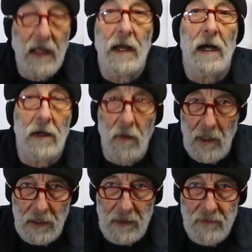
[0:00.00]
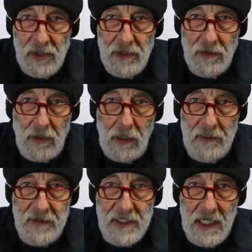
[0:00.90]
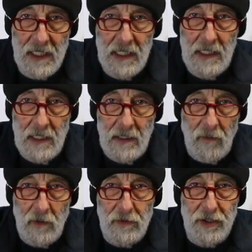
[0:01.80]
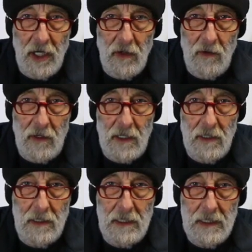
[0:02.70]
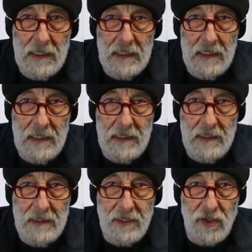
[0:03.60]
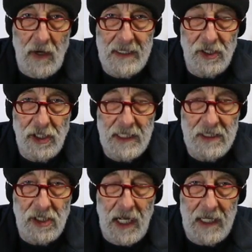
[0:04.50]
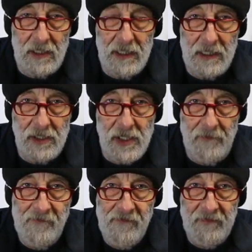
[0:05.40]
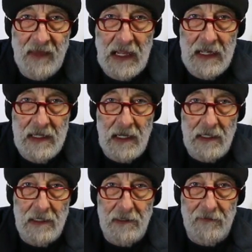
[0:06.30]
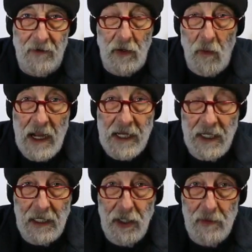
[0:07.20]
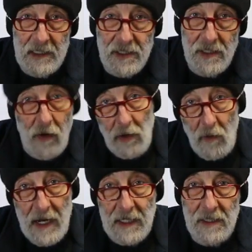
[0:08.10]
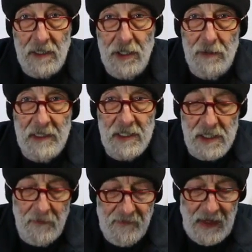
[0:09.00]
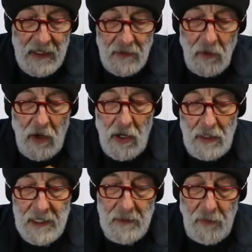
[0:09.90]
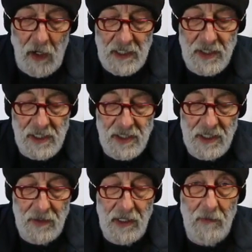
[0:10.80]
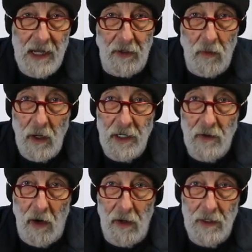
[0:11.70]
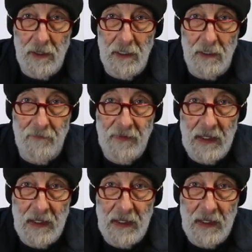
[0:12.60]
Welcome to Cliff's Wujo on strategy and tactics for awakening humans, or awakened humans. We're all in a process, though, no matter where you are on